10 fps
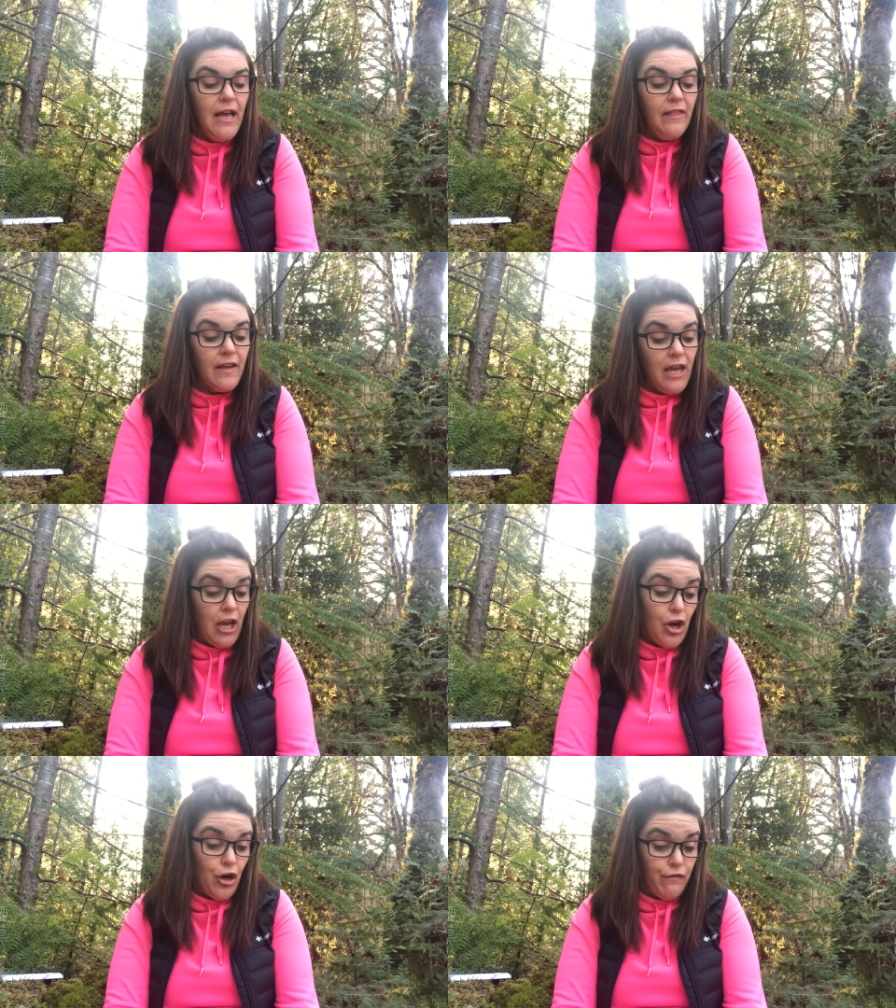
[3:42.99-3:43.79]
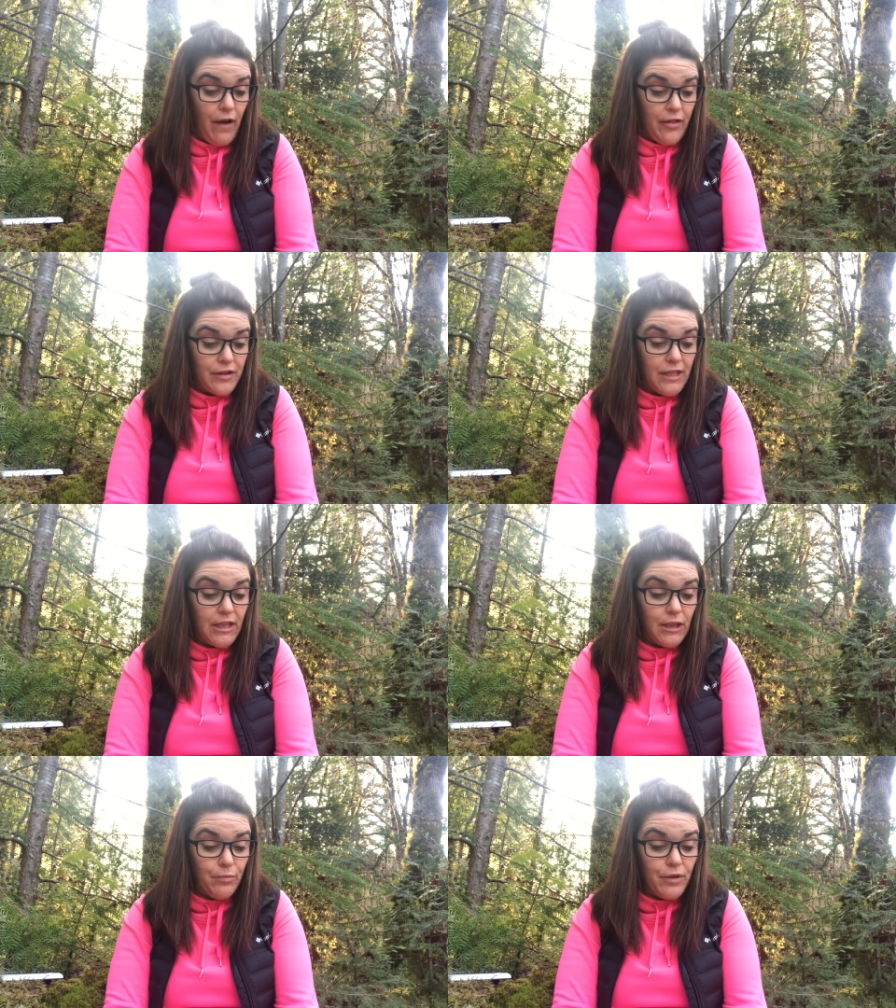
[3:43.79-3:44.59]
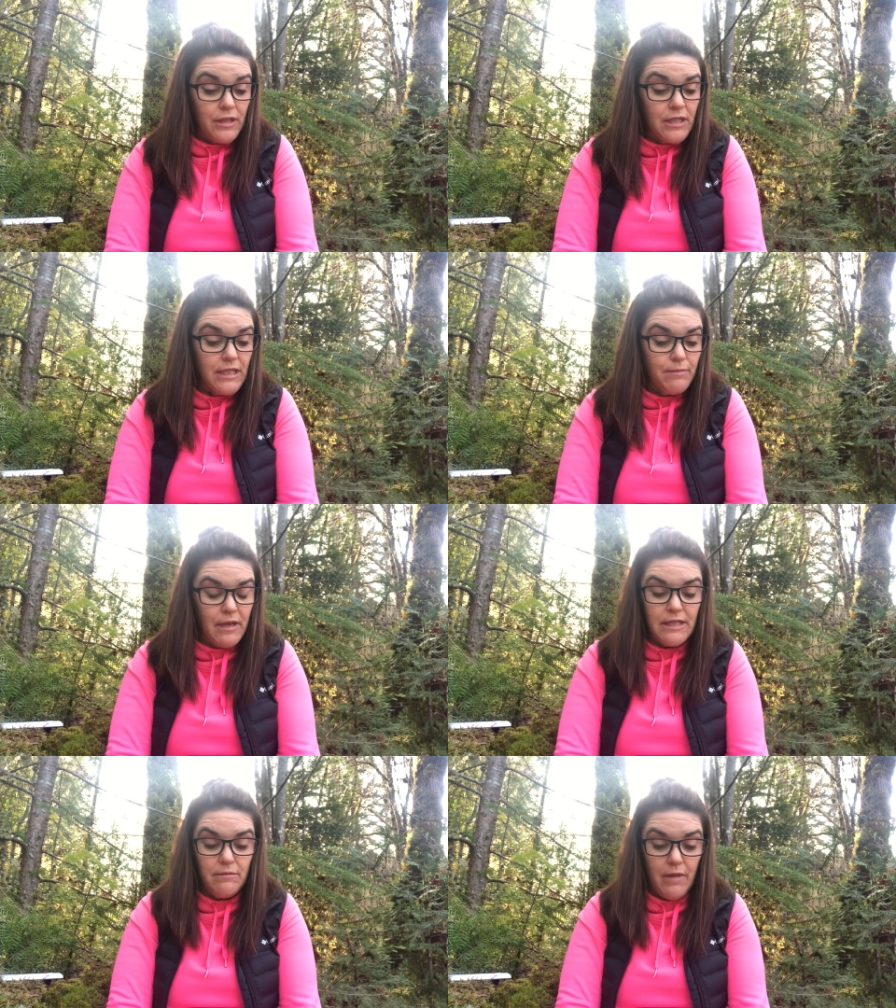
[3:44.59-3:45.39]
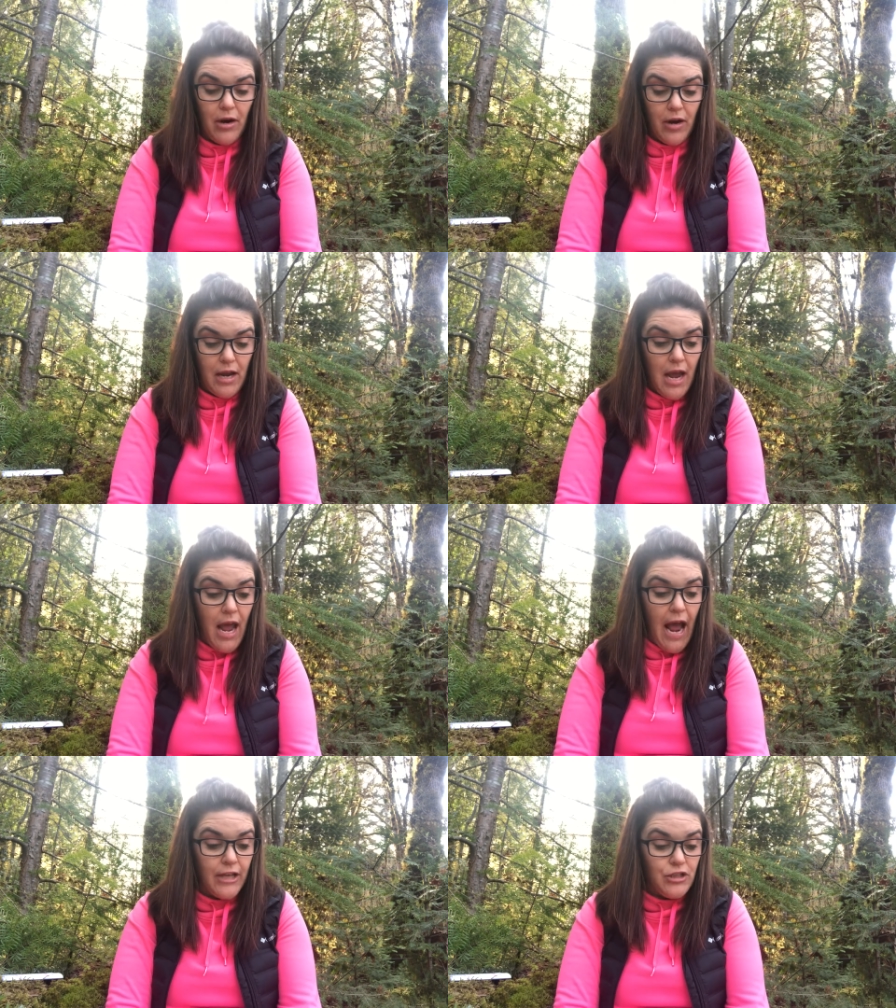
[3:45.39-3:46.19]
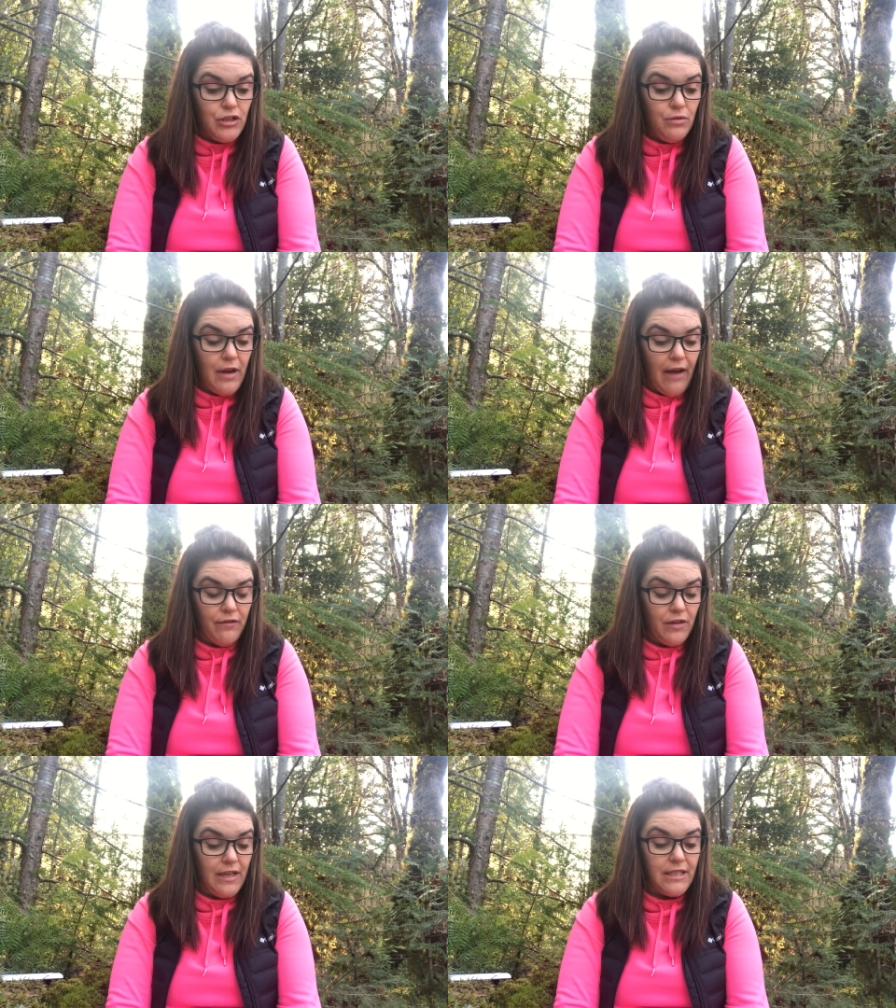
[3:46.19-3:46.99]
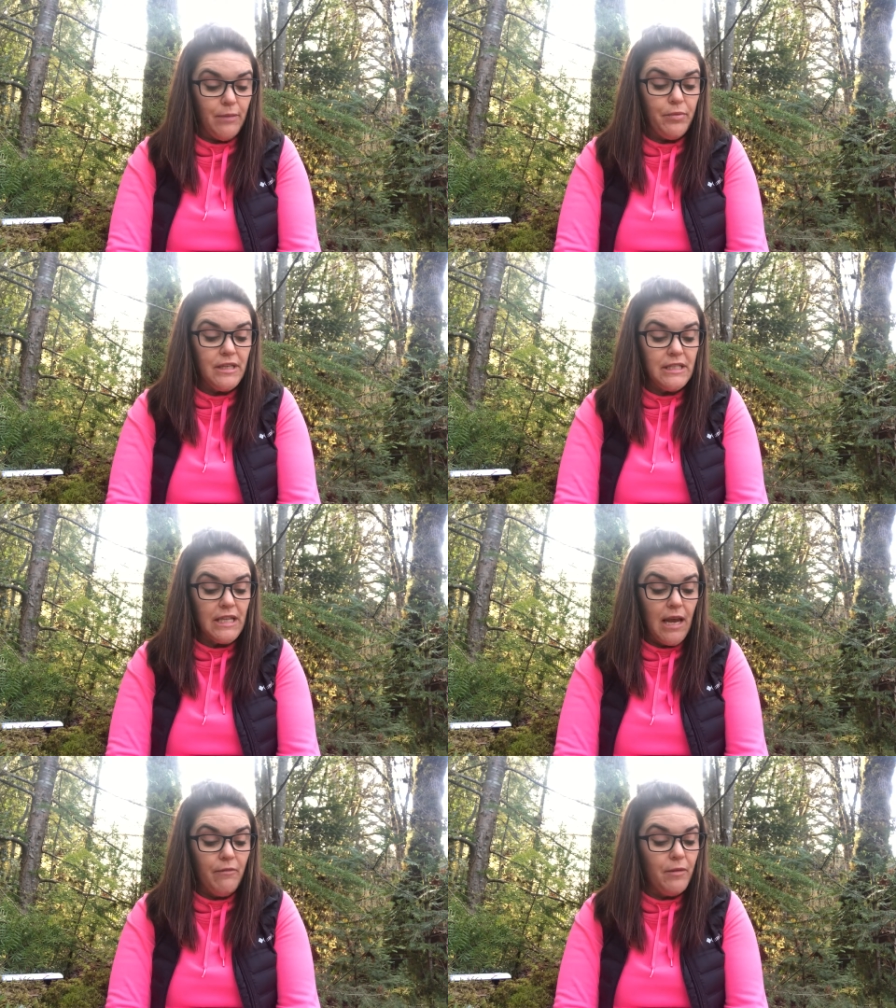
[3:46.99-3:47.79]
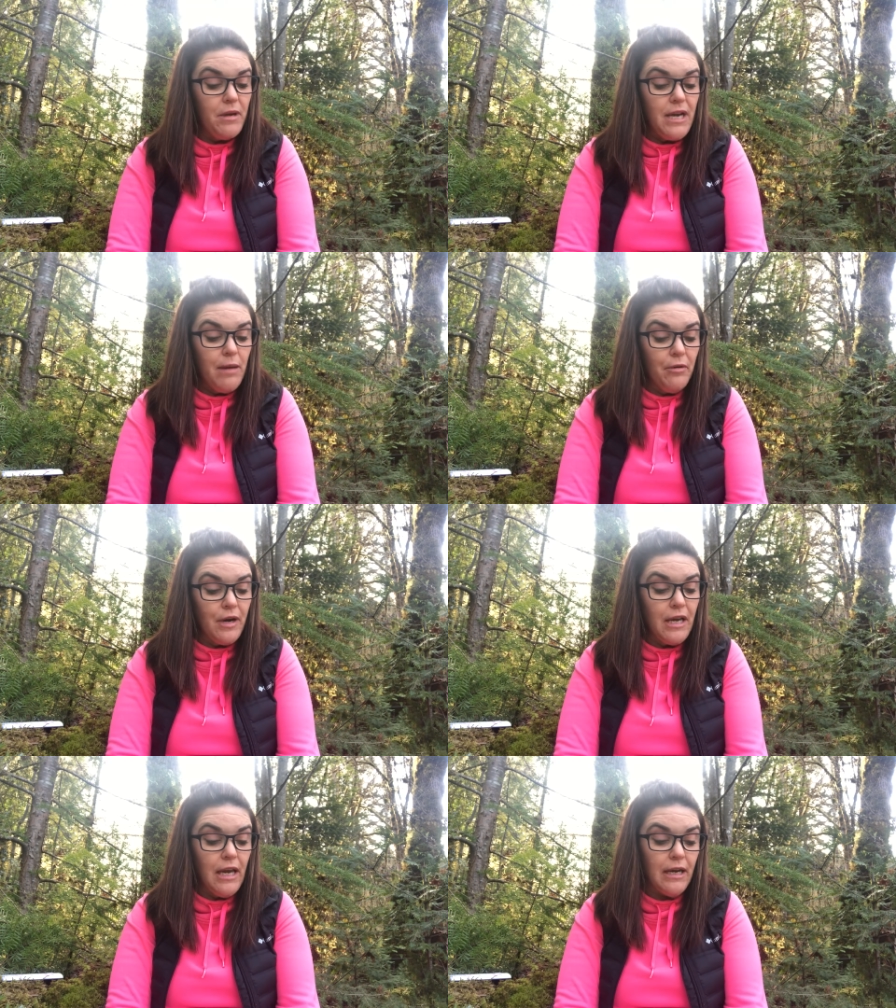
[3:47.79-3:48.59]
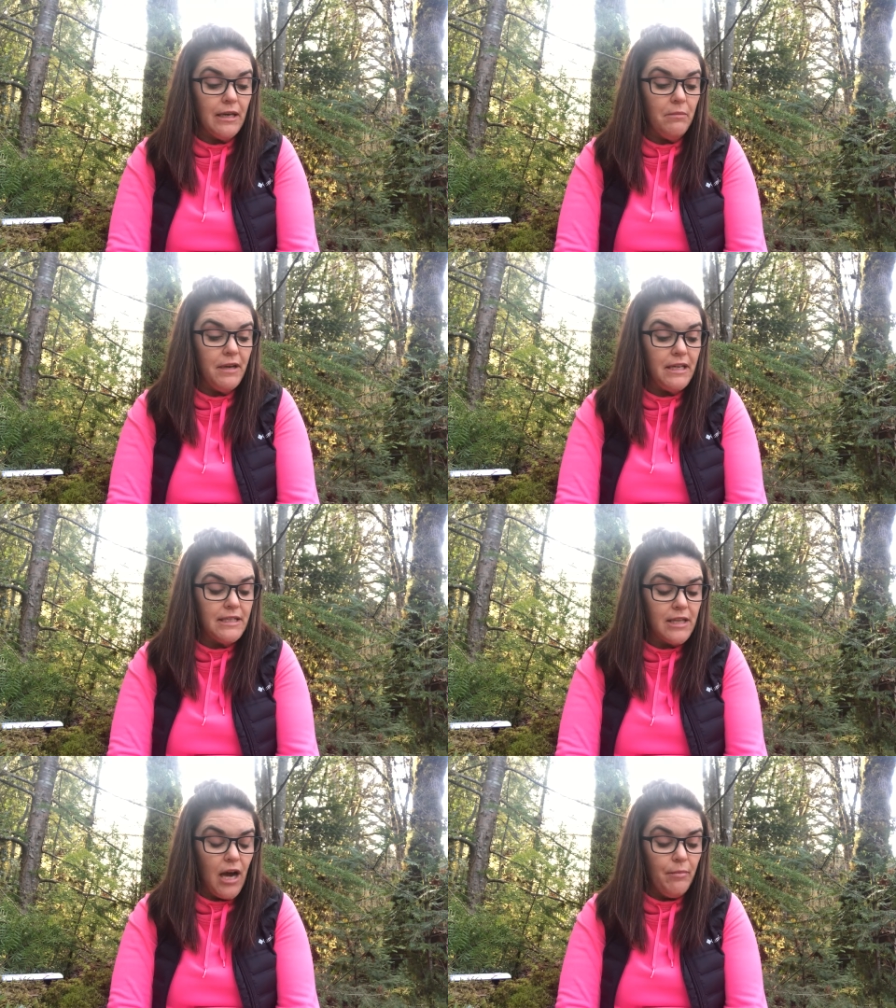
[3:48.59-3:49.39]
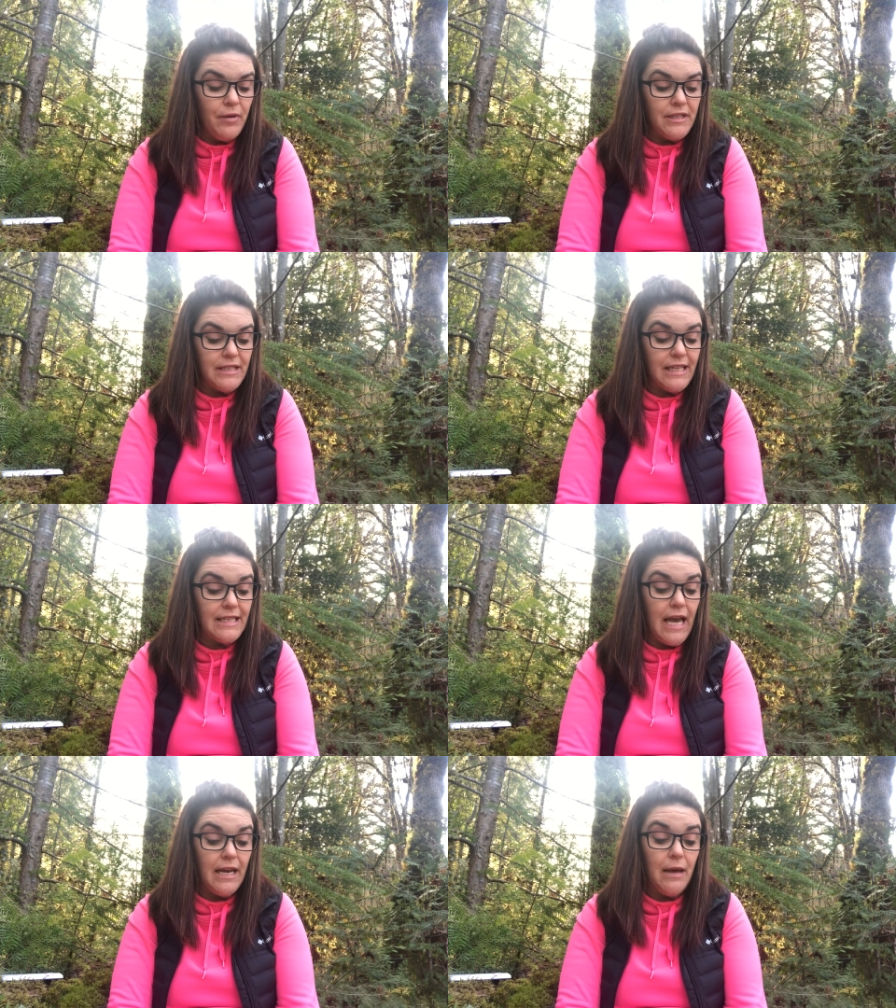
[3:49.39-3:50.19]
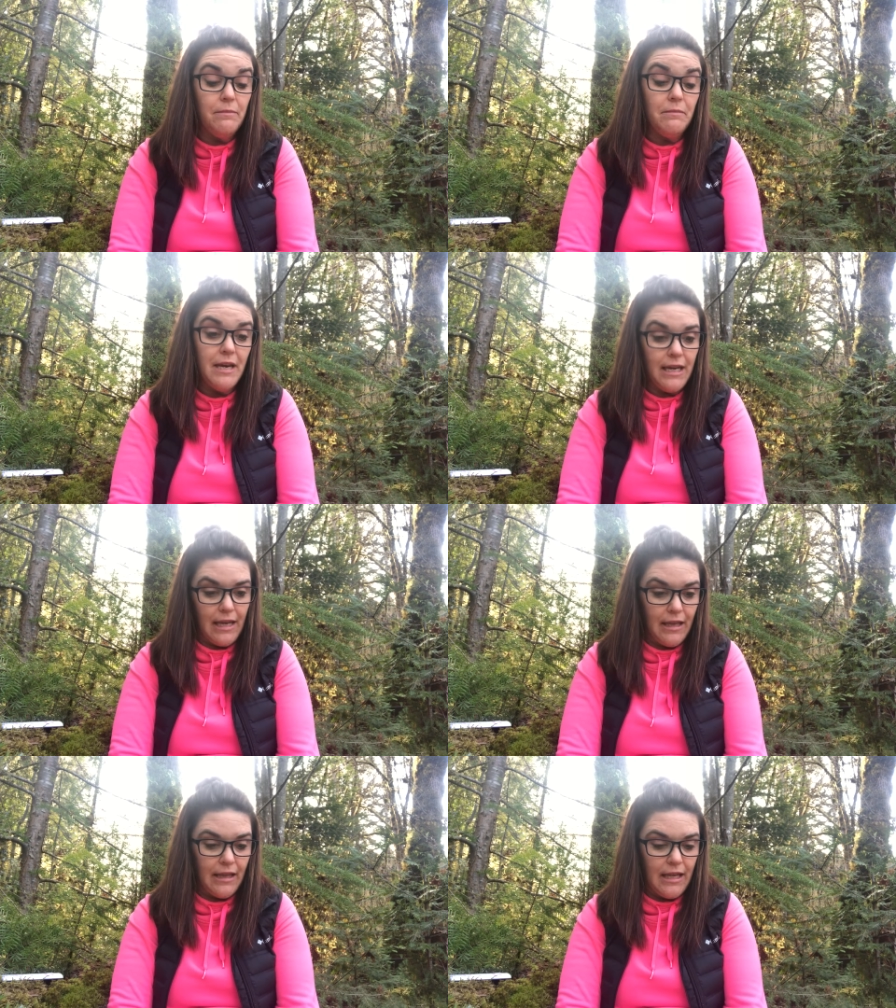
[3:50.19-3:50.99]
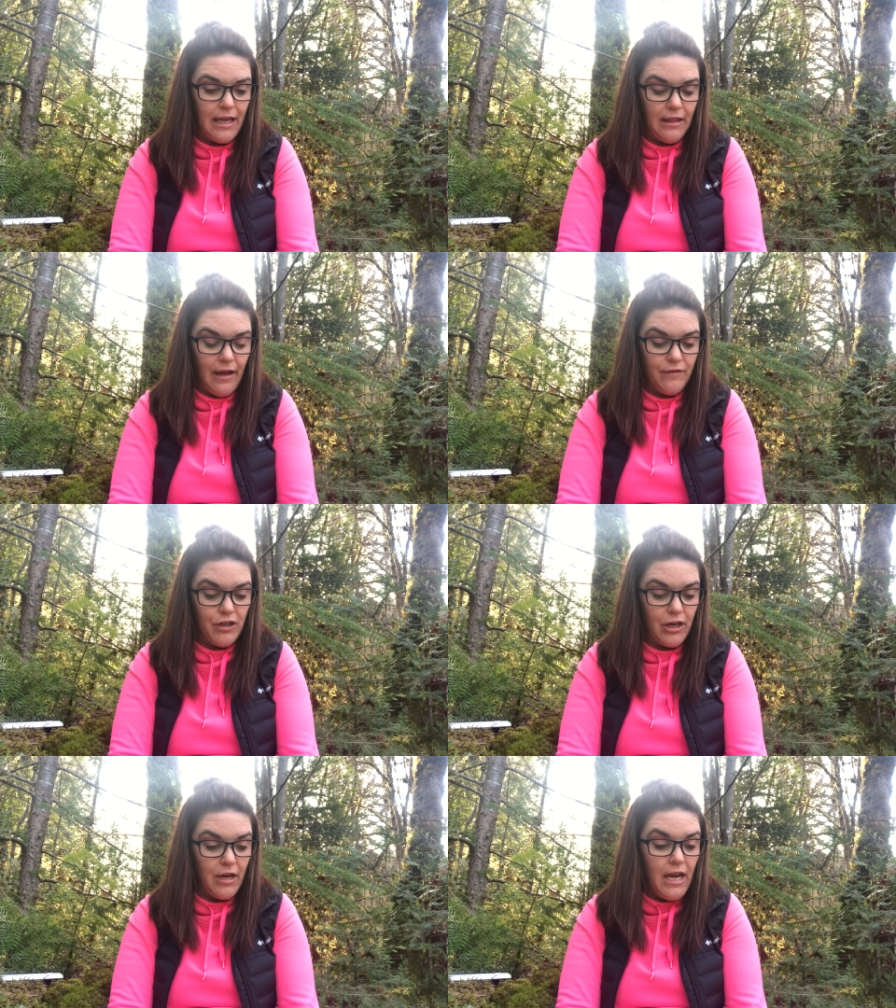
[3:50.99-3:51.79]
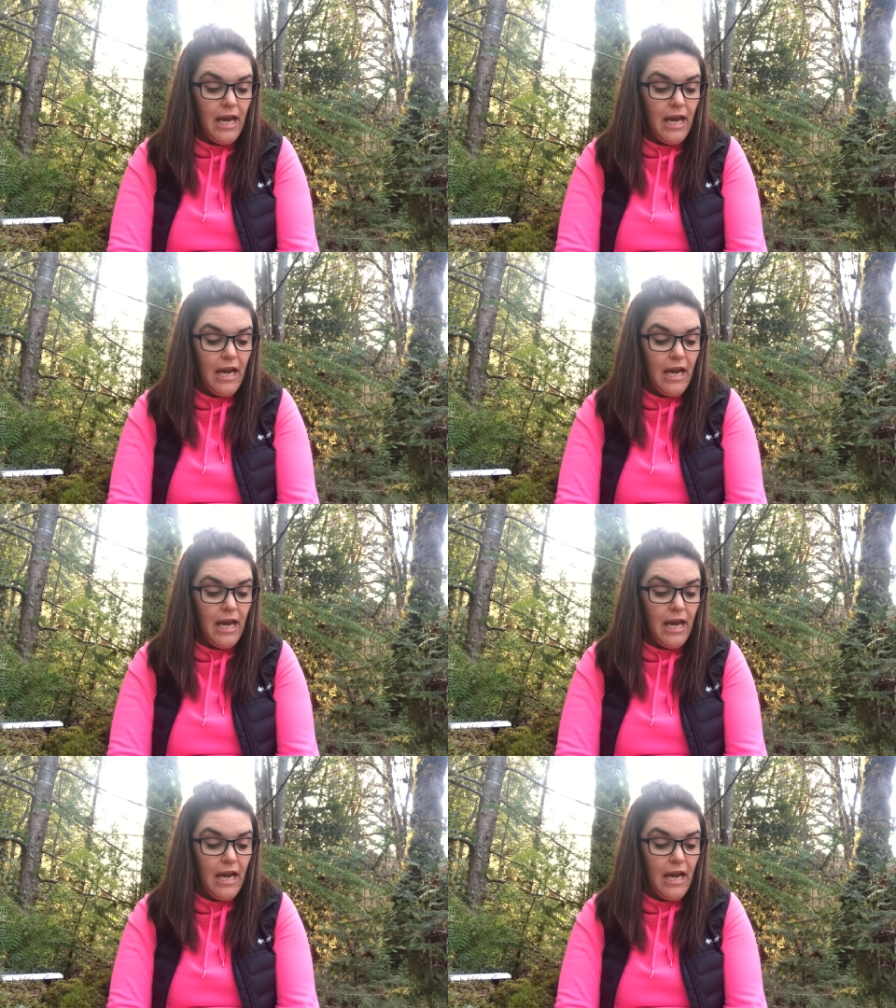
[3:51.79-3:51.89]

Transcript: The king, her father, said that the princess must marry, and soon after this a prince came from a neighboring kingdom, and he saw a princess, and immediately he loved her.